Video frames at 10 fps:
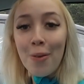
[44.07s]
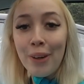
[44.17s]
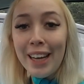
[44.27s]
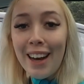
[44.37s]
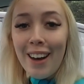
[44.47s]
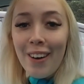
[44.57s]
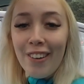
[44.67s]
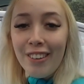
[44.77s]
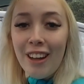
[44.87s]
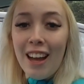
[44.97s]
We are
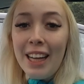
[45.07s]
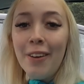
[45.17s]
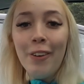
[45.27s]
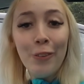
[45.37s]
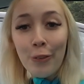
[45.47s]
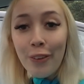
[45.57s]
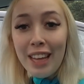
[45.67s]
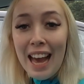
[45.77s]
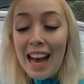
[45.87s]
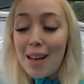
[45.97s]
online on all
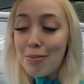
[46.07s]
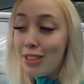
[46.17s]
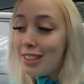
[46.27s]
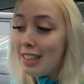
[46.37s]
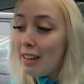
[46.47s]
the apps.